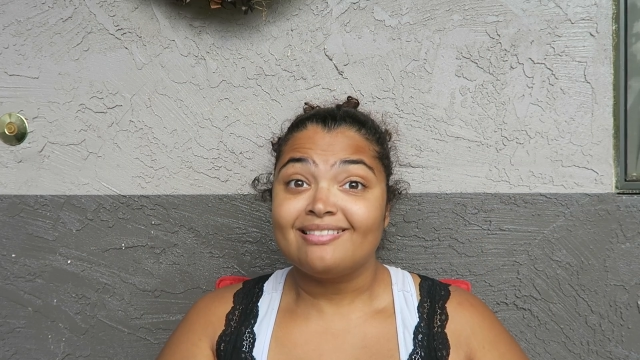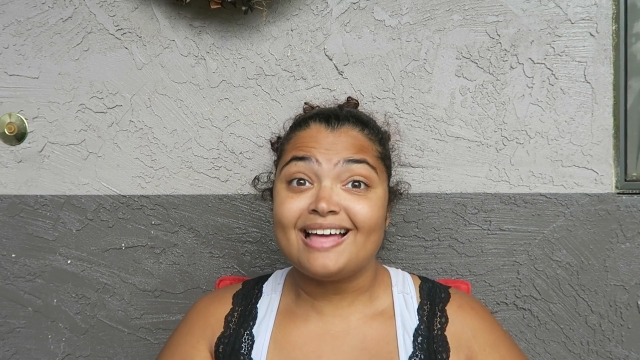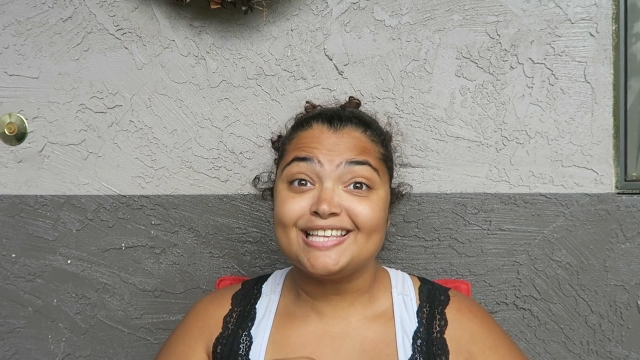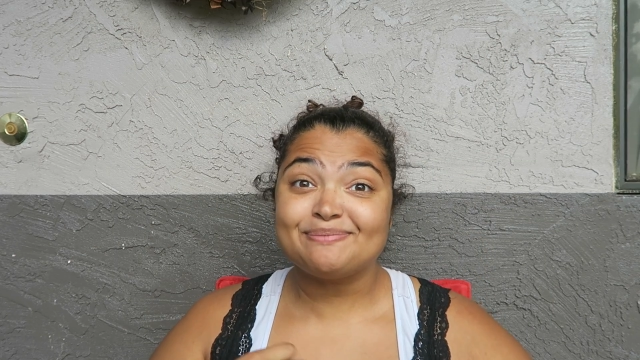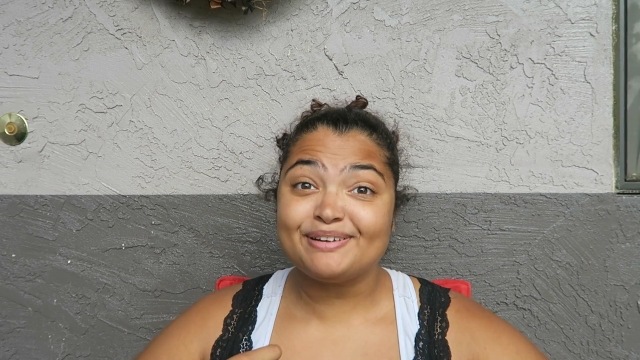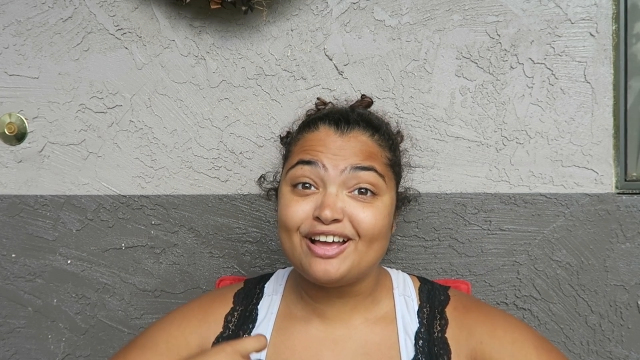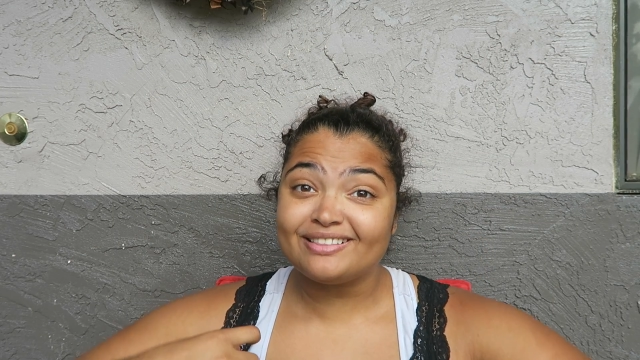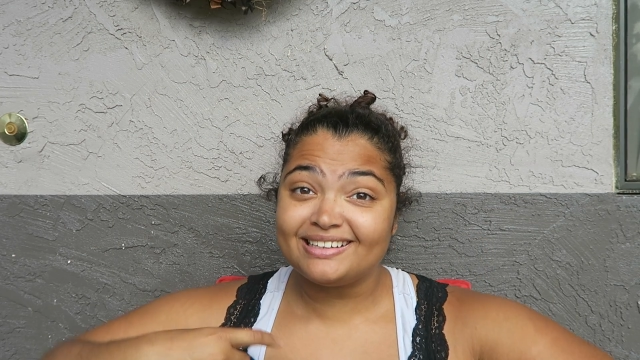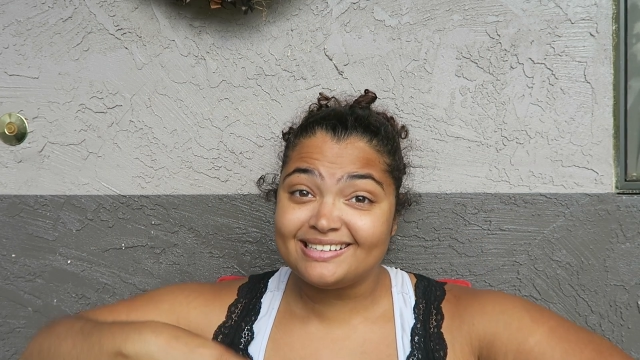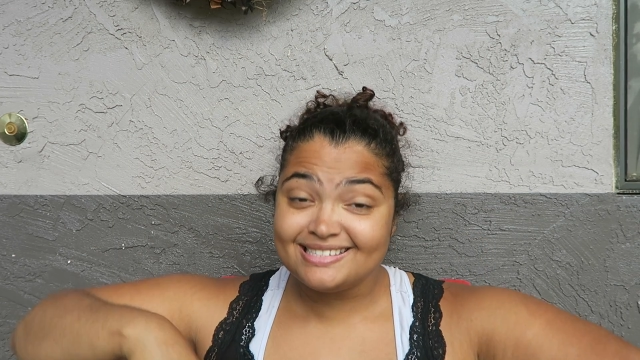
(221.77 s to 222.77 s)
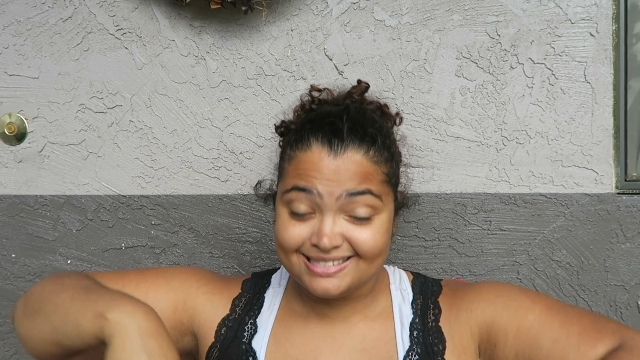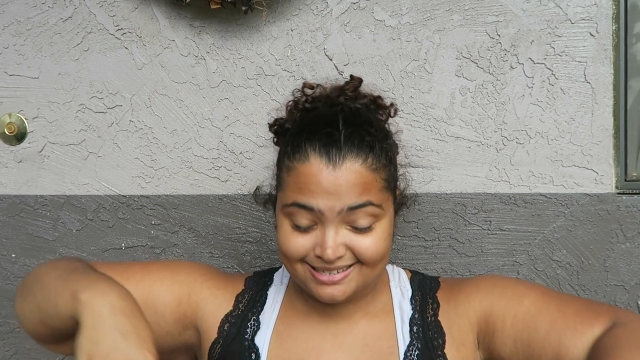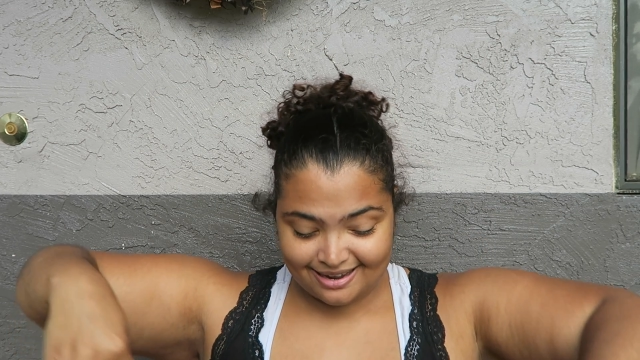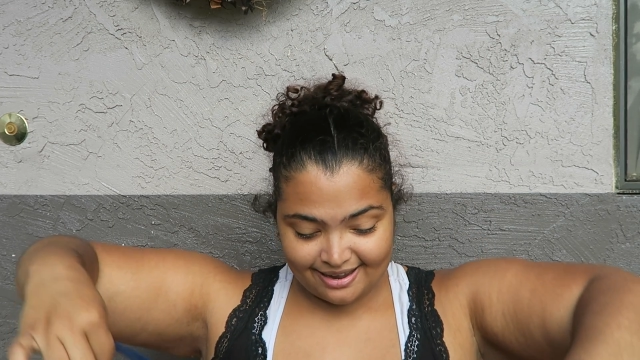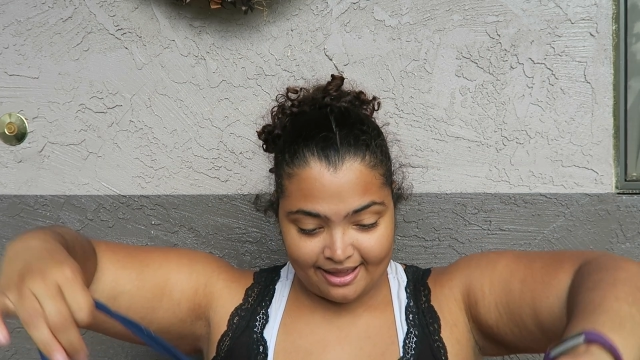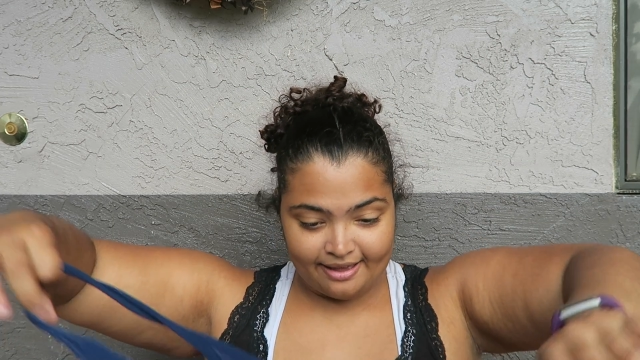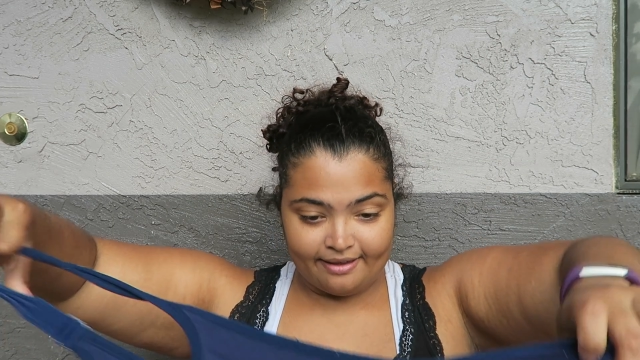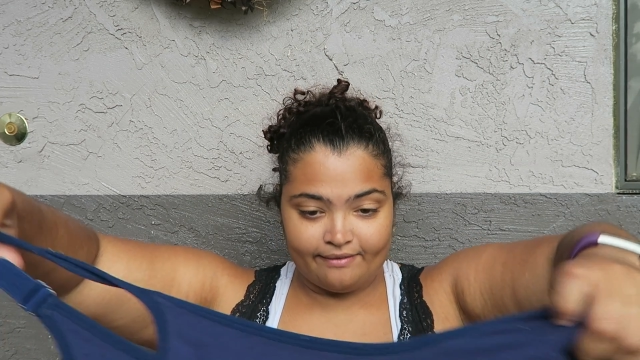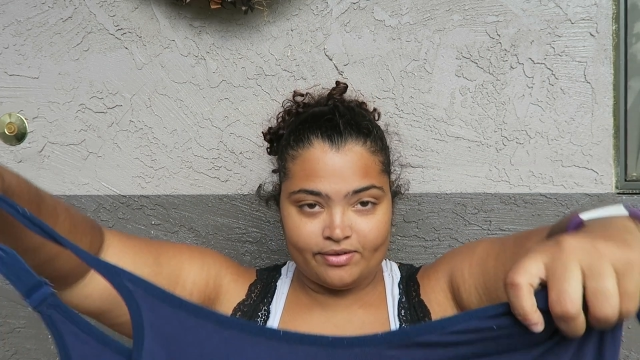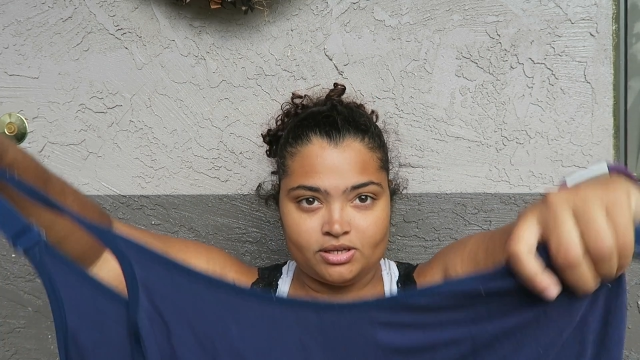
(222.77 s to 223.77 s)
Last but not least, I
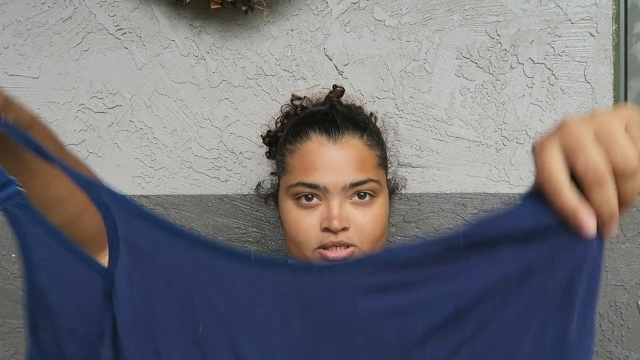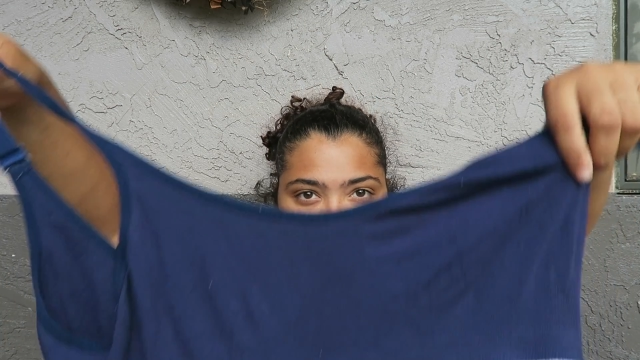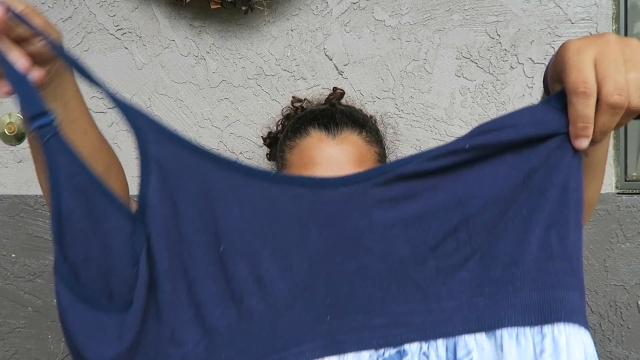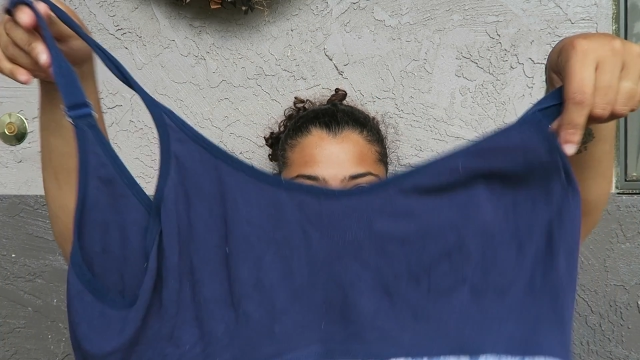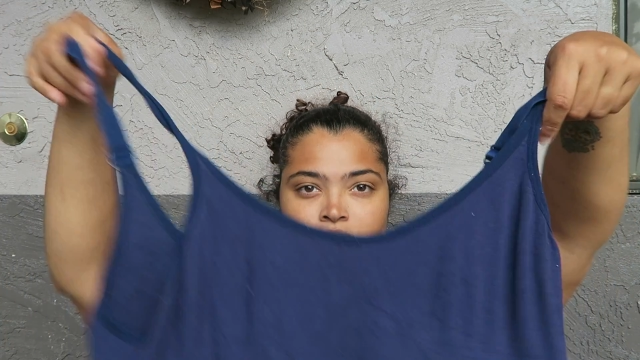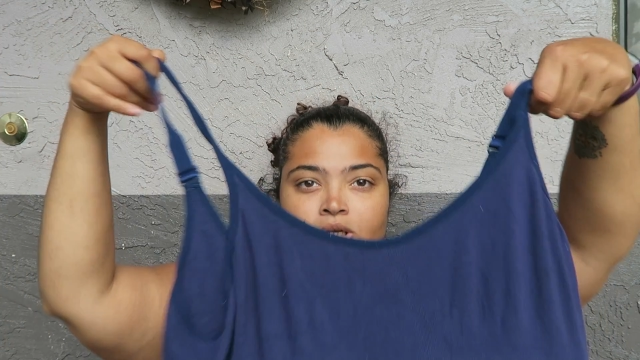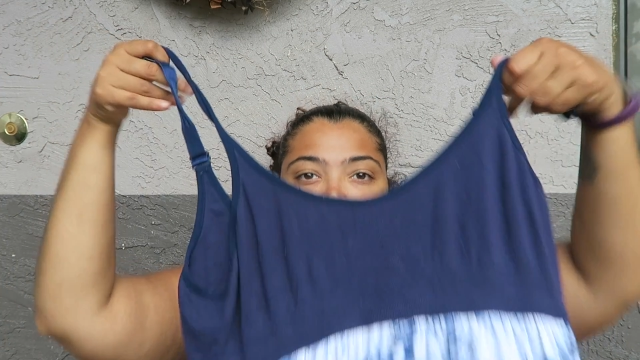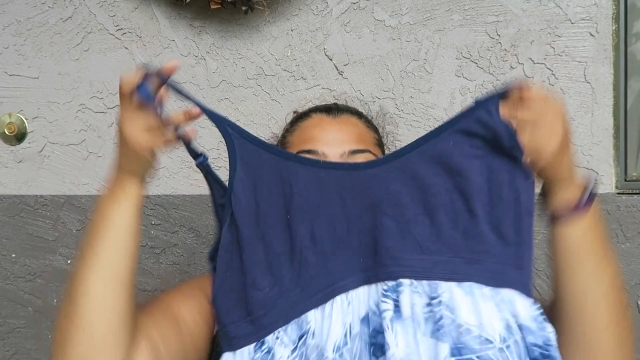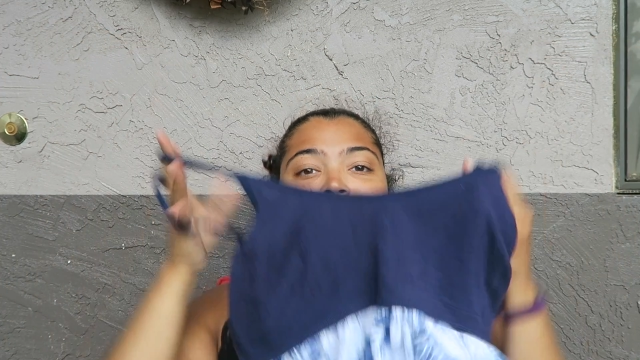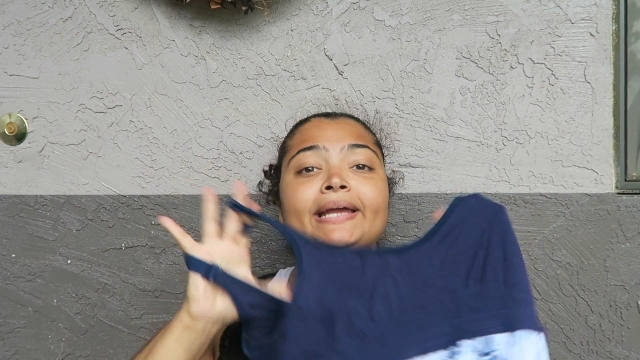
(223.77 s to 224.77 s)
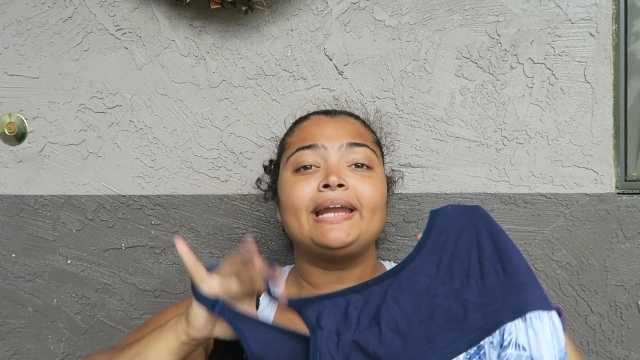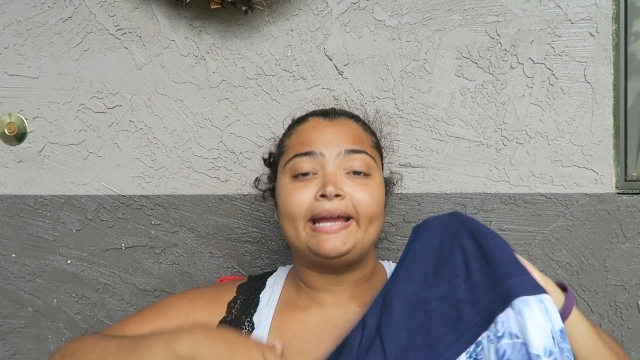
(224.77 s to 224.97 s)
have my